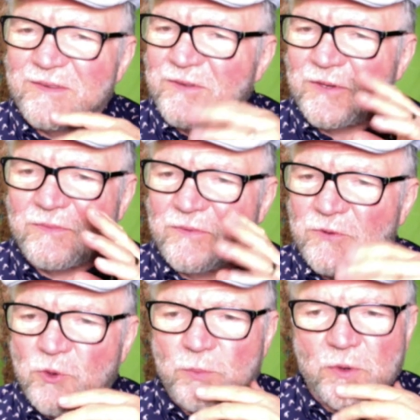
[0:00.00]
Just
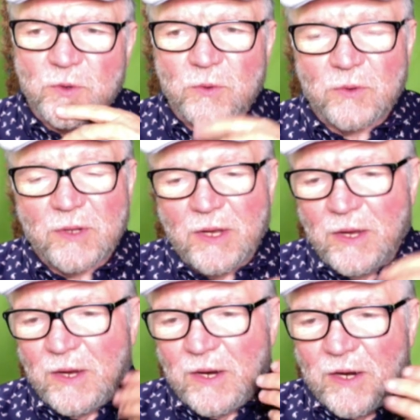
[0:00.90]
super cool.
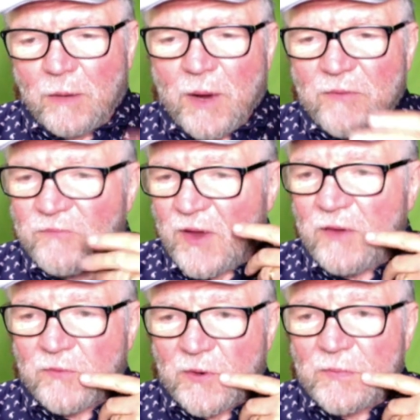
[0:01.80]
Now, my
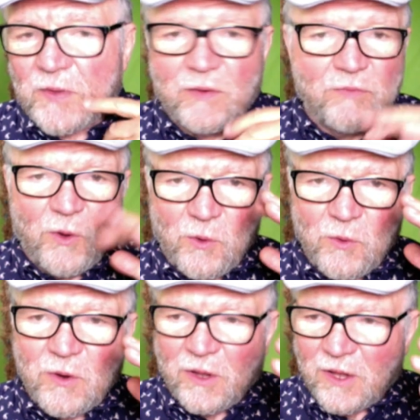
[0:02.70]
favorite of the
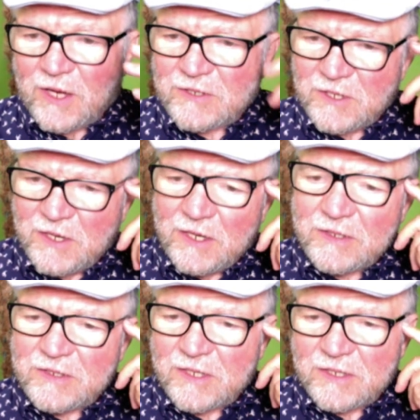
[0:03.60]
whole collection
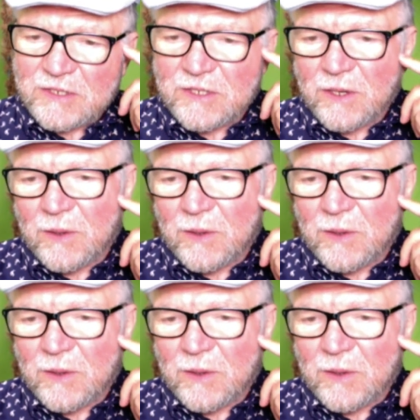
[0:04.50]
is this